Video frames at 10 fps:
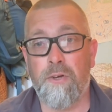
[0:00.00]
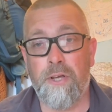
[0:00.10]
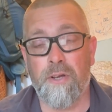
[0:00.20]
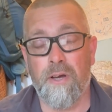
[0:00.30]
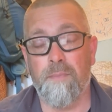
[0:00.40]

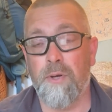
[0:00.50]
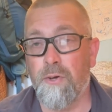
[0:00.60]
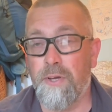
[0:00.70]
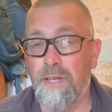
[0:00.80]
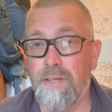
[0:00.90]
my
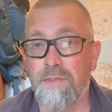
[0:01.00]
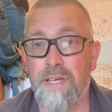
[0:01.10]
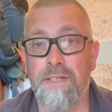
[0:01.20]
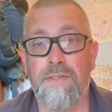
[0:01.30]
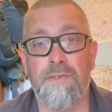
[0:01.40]
cooking
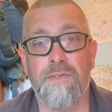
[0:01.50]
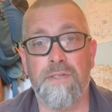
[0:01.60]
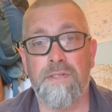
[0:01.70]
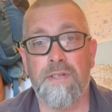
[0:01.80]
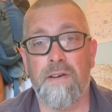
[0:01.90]
utensils
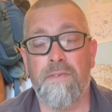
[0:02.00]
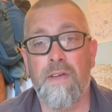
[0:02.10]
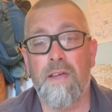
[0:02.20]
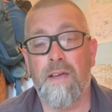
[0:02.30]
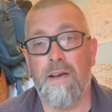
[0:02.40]
and stuff,
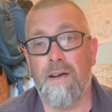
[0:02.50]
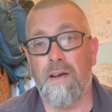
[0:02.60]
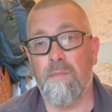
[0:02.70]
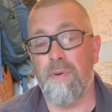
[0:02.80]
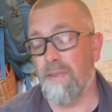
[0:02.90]

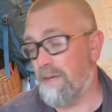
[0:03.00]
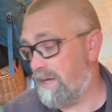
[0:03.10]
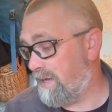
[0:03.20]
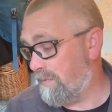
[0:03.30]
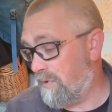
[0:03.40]
but
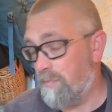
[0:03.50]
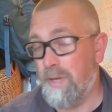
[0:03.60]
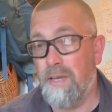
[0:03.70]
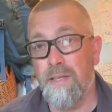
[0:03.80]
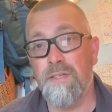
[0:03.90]
that will
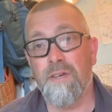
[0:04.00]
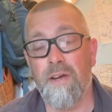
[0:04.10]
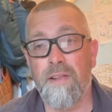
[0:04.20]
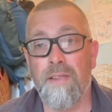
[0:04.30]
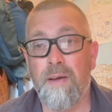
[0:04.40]
be
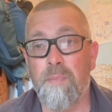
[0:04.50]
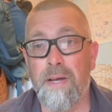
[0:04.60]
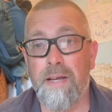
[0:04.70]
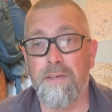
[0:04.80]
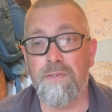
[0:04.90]
inside of that
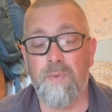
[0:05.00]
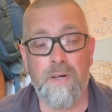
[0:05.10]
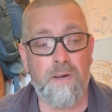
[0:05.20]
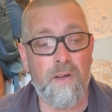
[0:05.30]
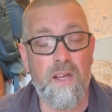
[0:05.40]
bag as
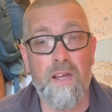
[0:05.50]
well.